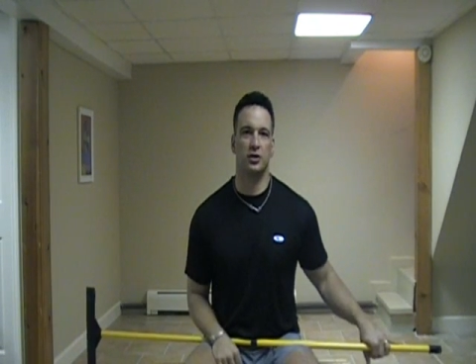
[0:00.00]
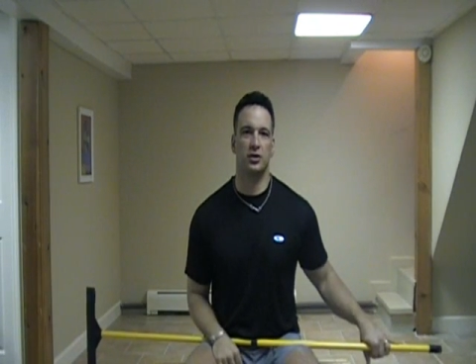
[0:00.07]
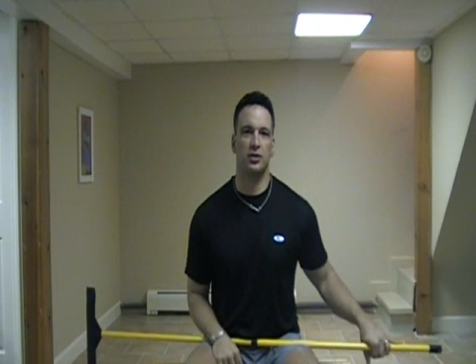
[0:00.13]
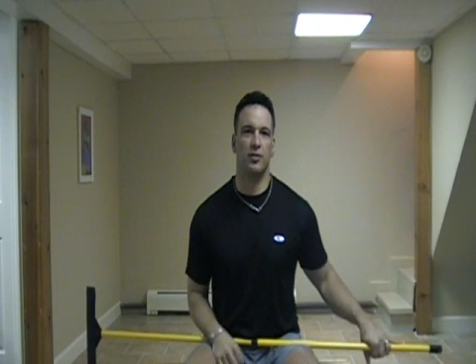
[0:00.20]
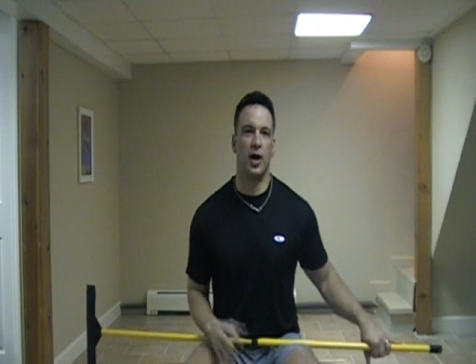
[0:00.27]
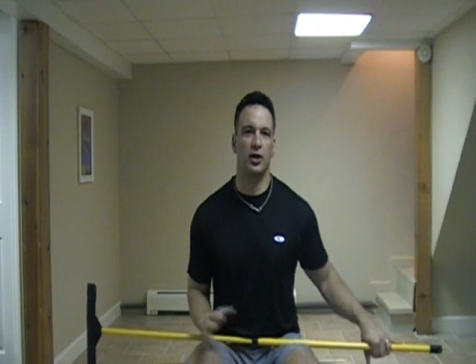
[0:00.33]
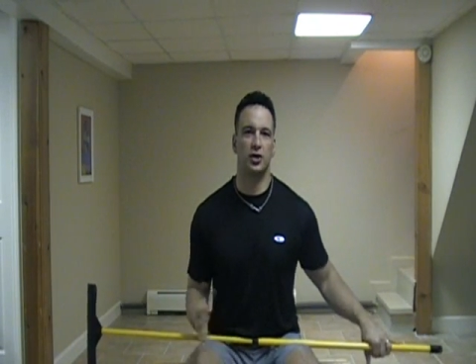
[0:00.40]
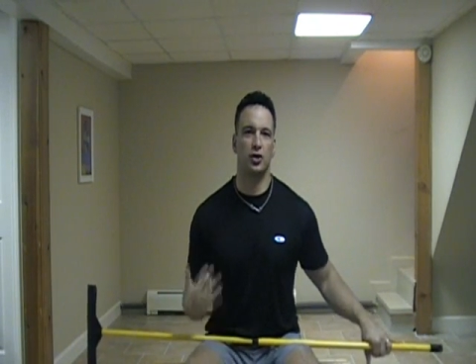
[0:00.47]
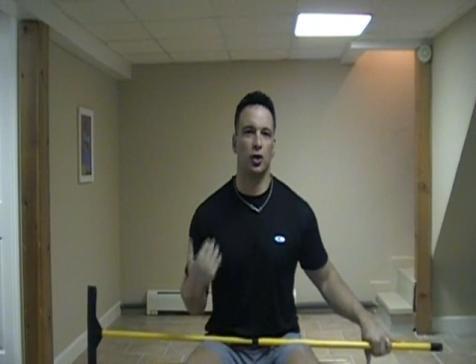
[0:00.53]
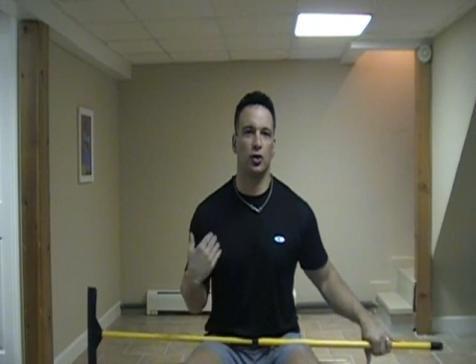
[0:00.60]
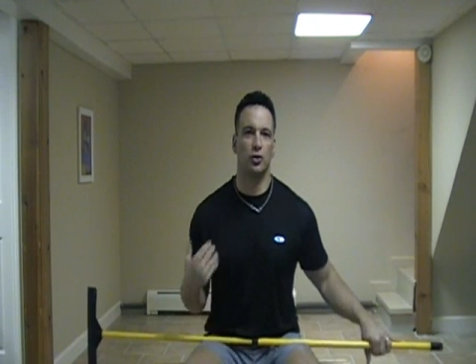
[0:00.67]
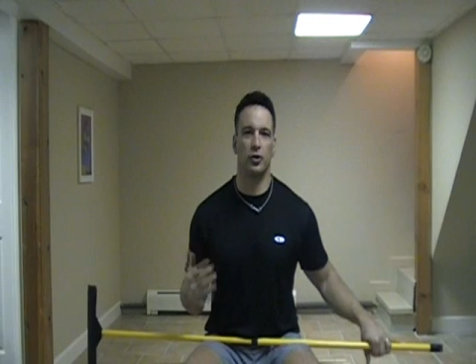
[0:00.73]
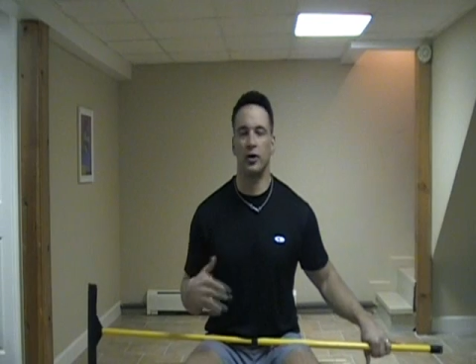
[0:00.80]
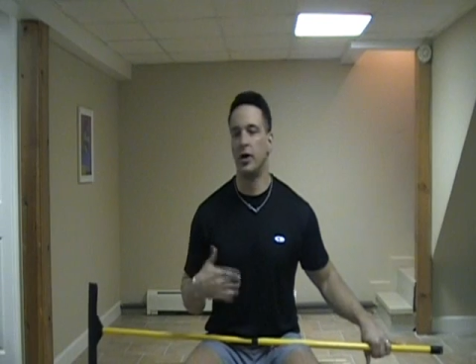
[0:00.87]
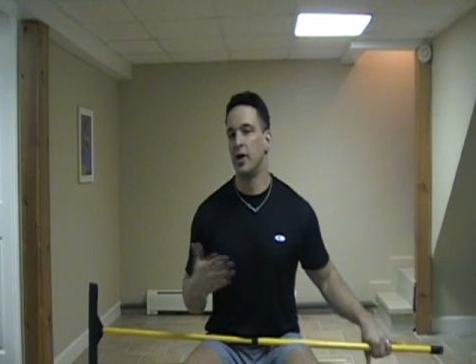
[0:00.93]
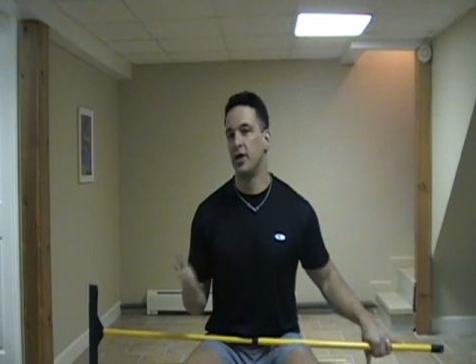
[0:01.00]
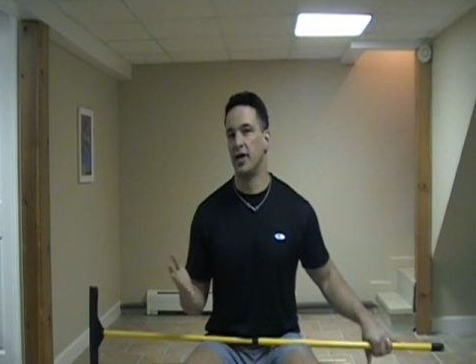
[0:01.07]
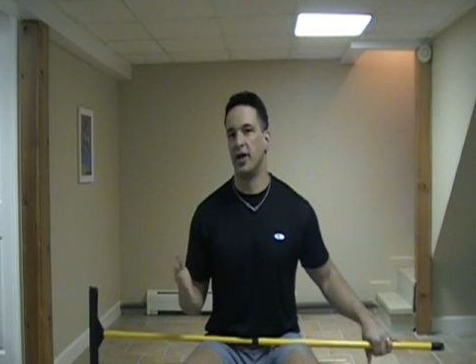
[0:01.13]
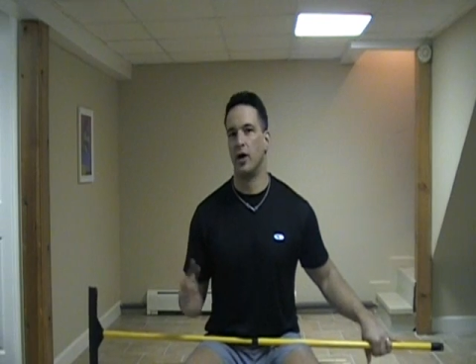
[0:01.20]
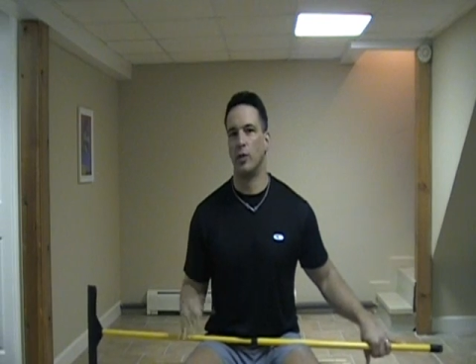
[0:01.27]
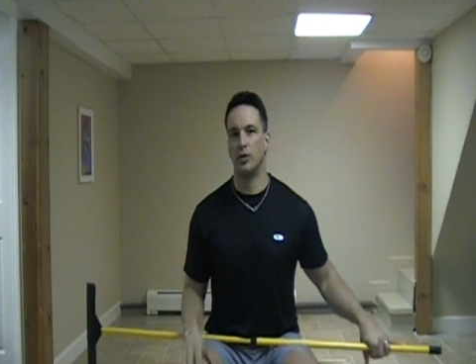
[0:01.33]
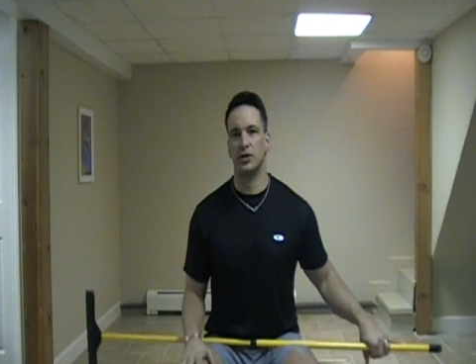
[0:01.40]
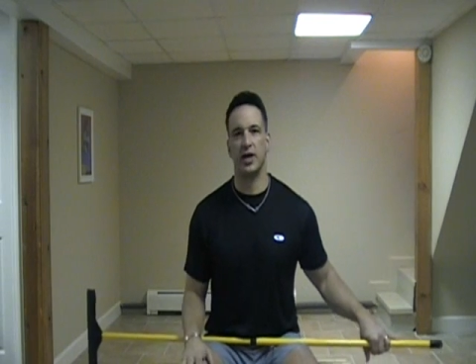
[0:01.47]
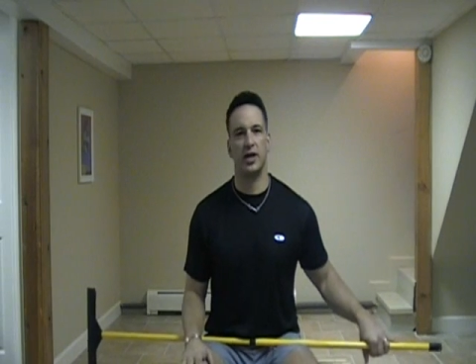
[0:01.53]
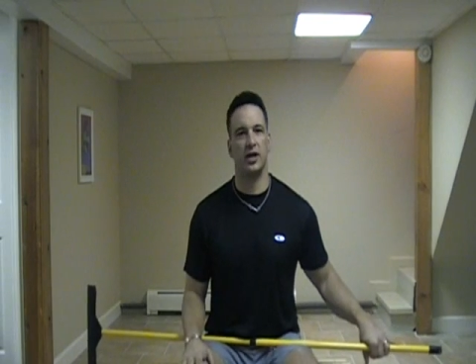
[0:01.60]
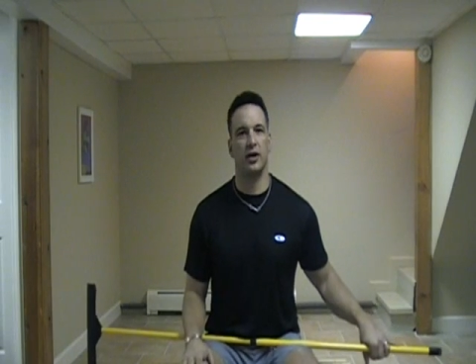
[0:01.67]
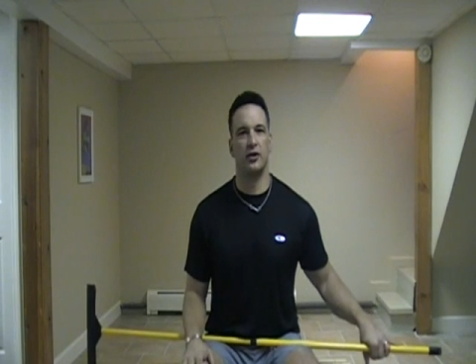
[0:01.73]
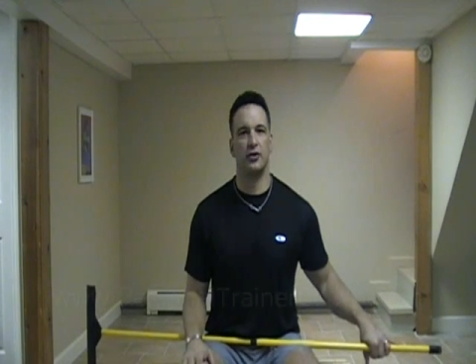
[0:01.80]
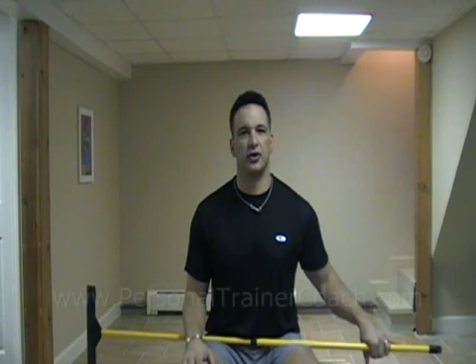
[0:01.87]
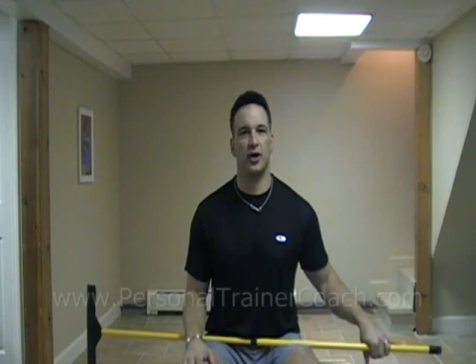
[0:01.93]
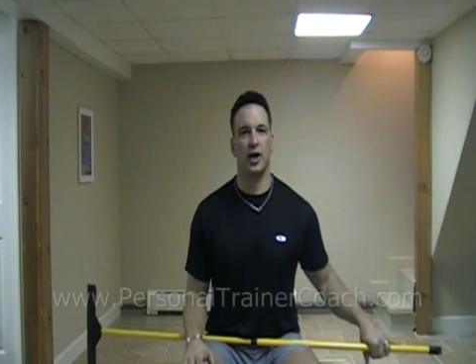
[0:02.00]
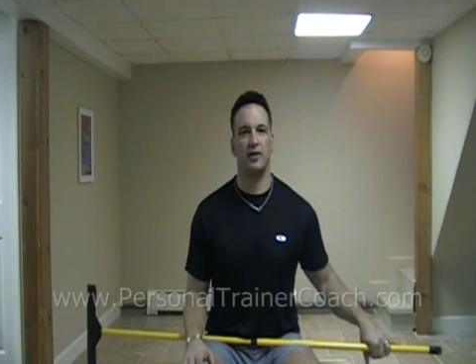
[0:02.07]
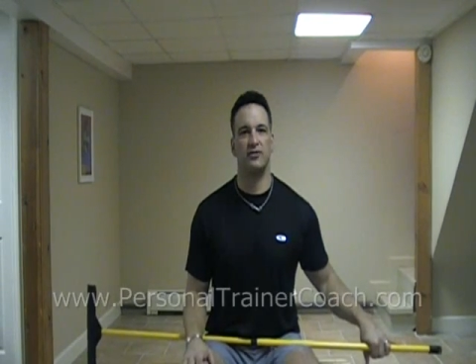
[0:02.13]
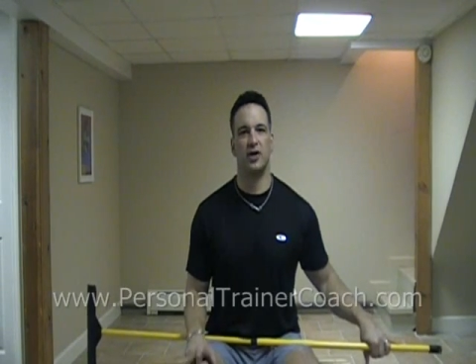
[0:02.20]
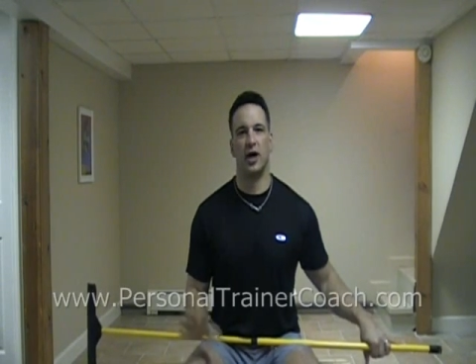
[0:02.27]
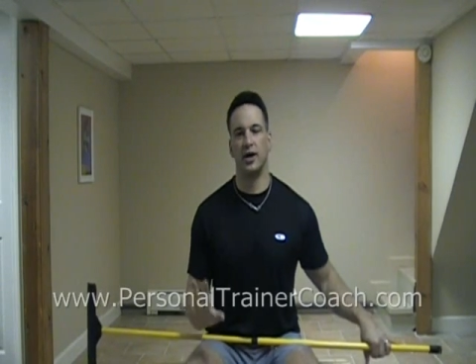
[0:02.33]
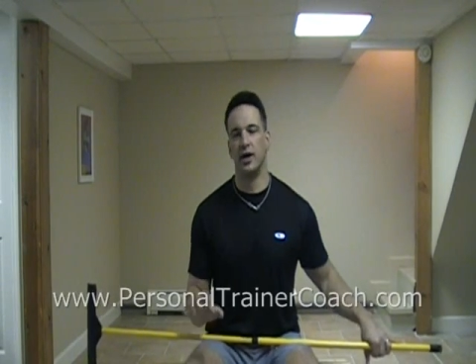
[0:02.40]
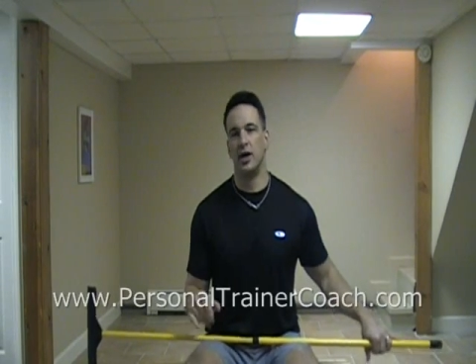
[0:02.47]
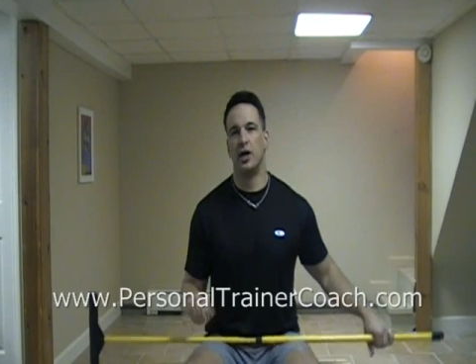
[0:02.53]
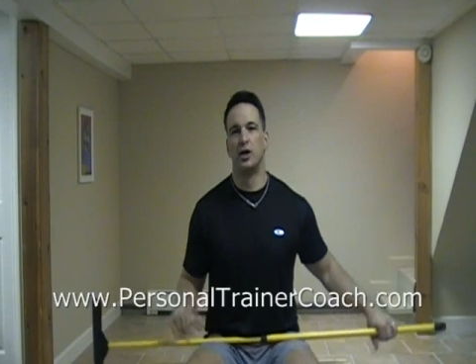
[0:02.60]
to my shoulder than almost any other thing I've done.